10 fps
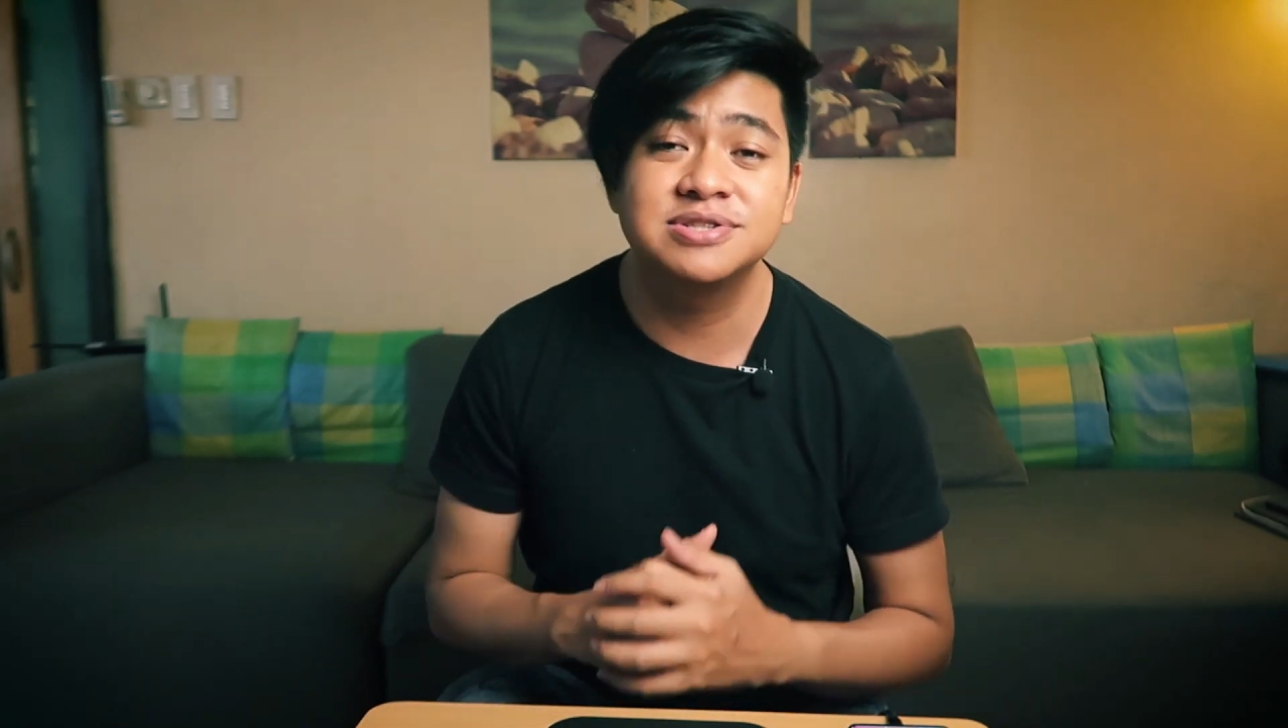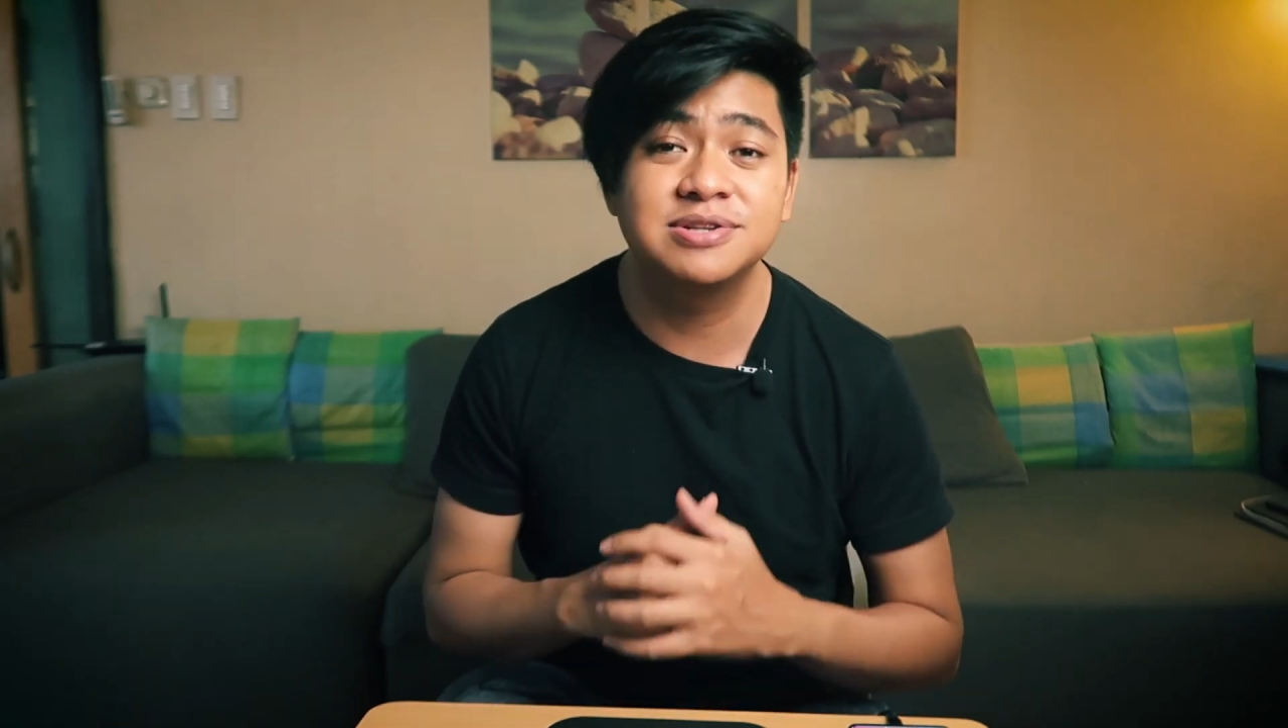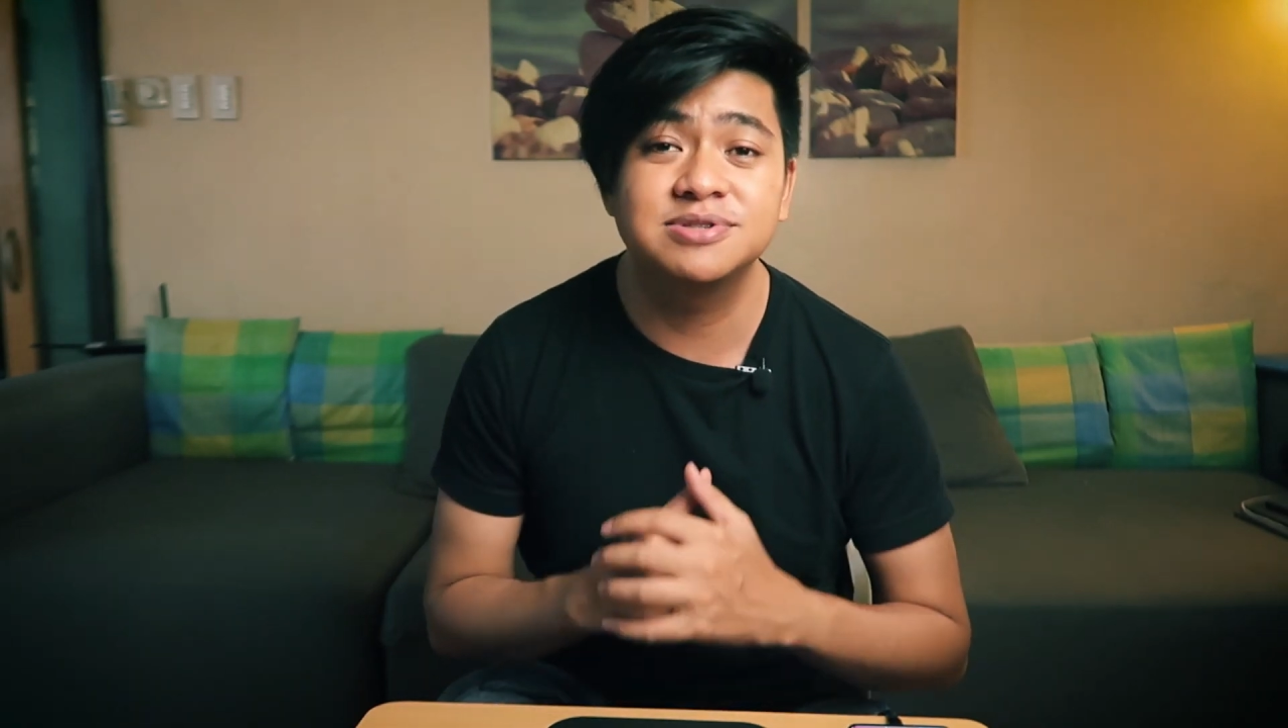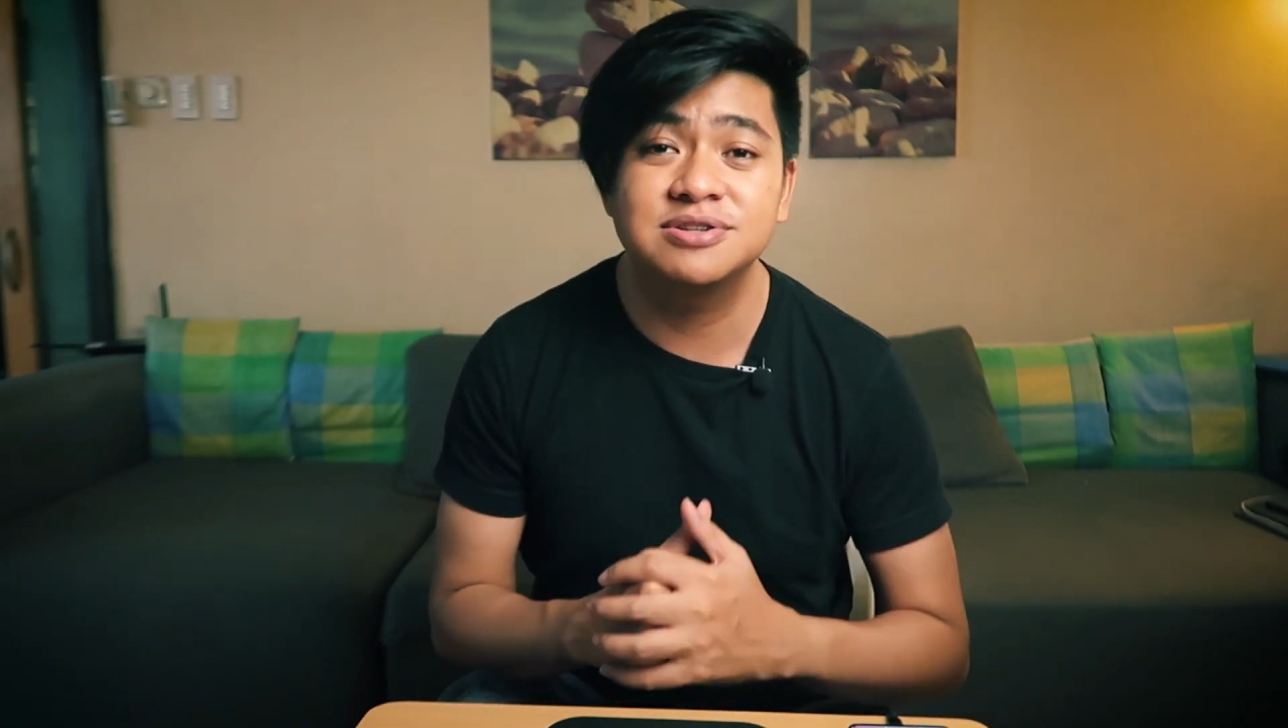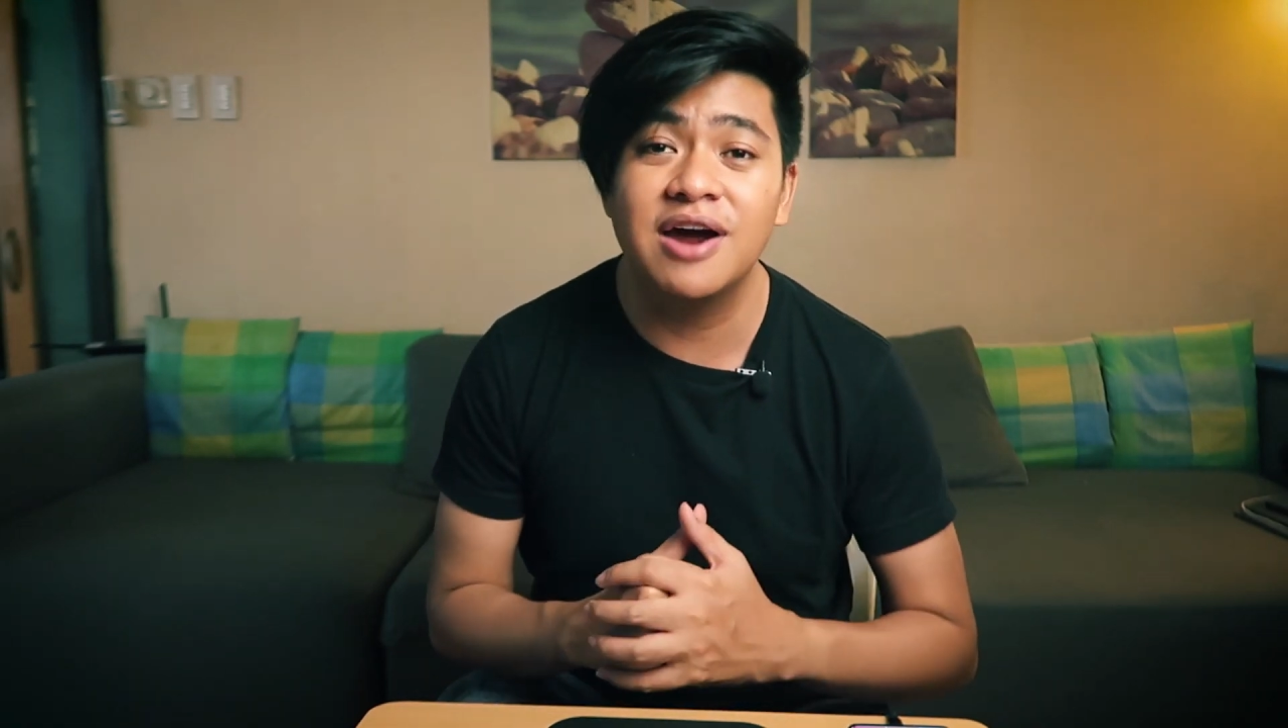
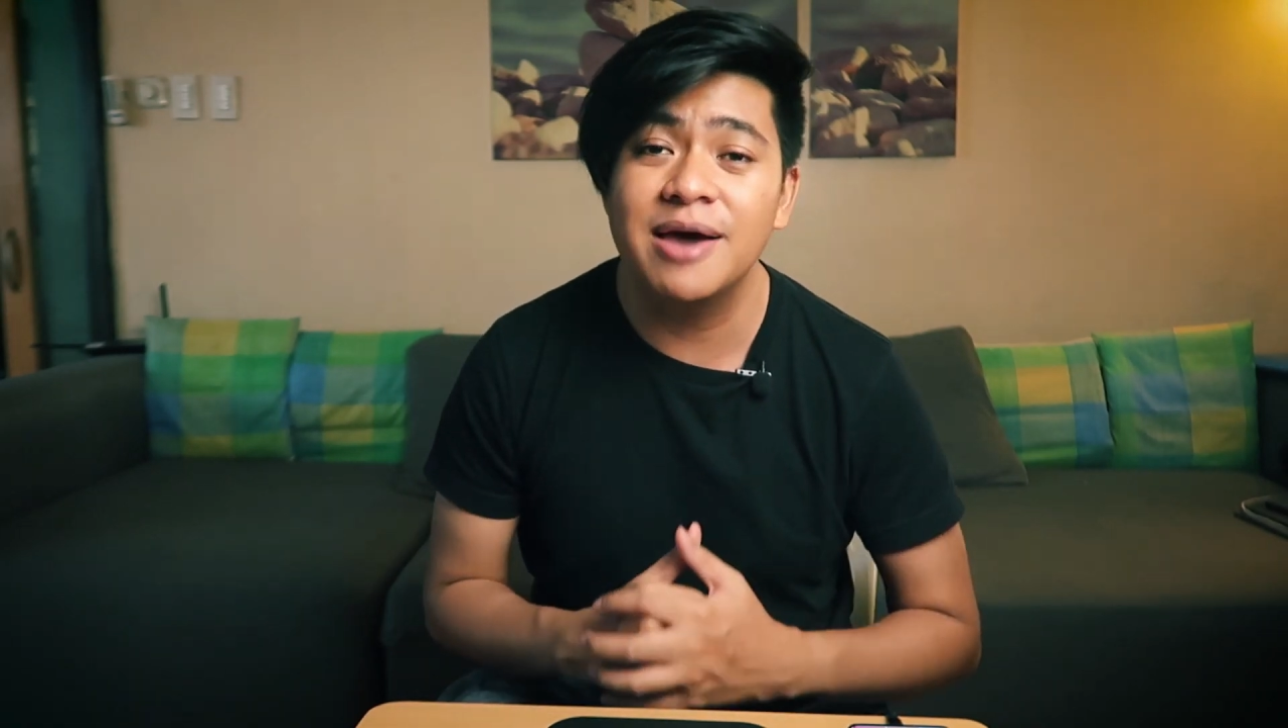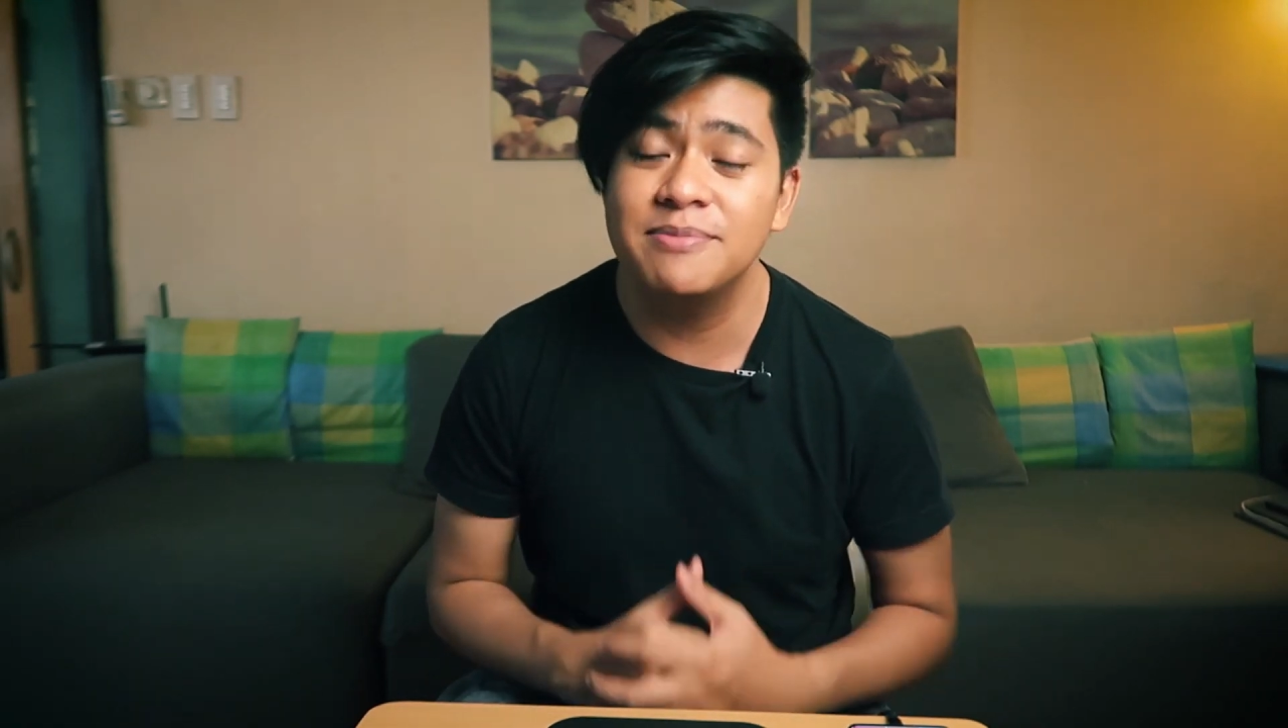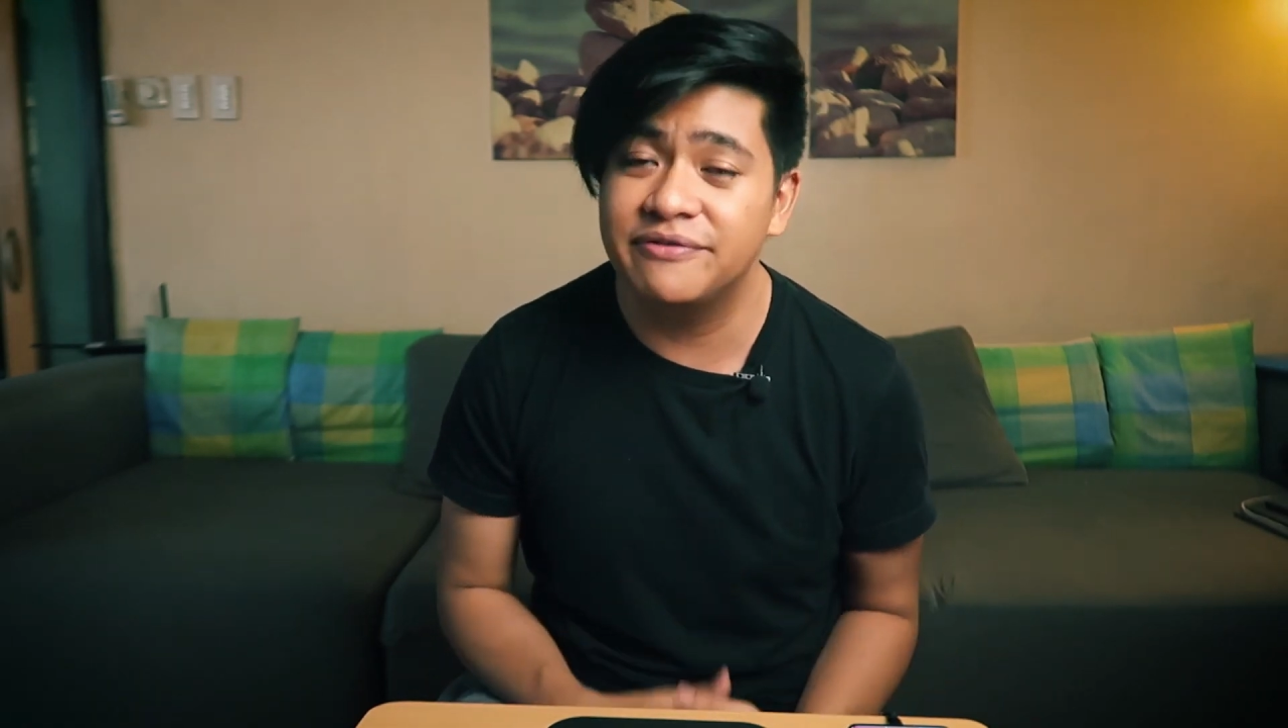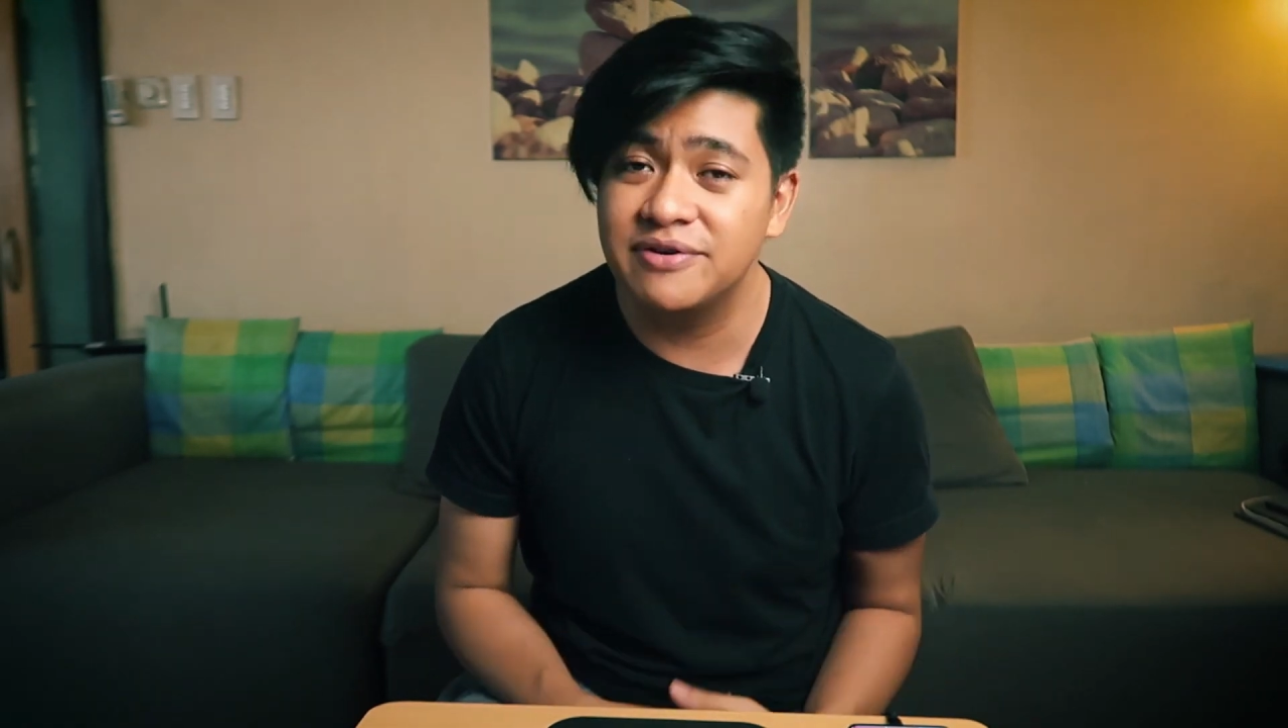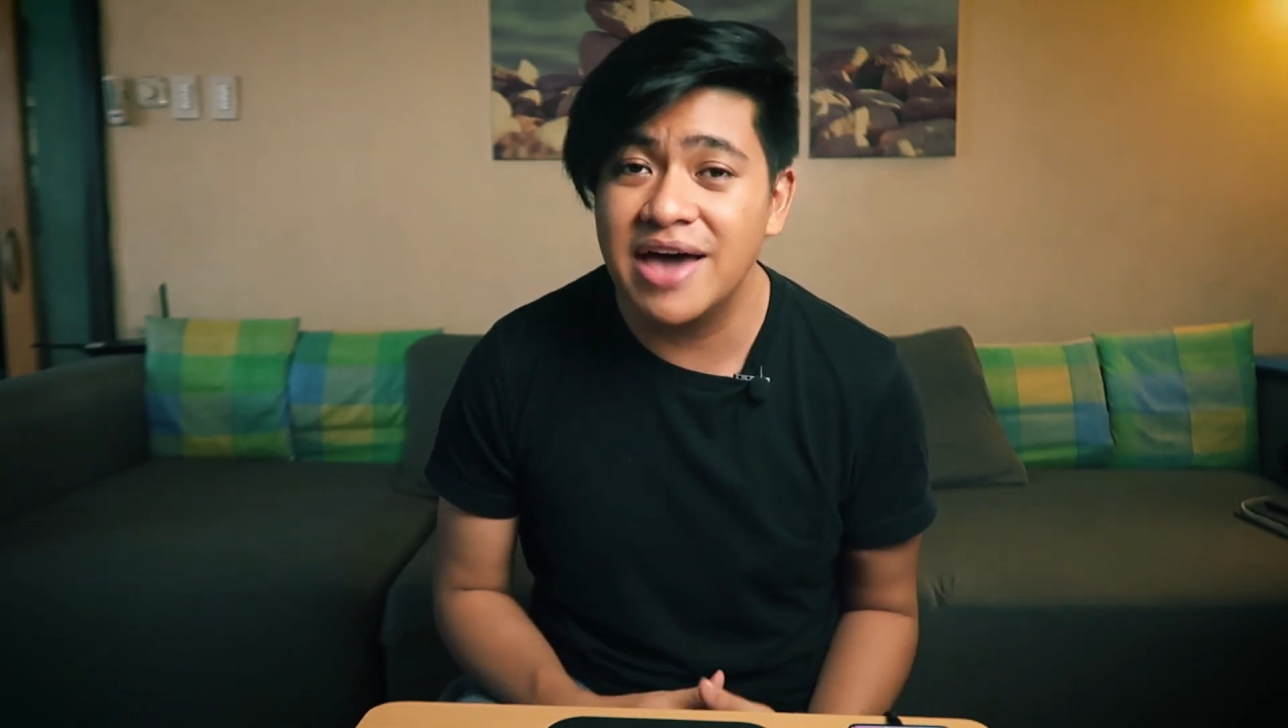subscribe if you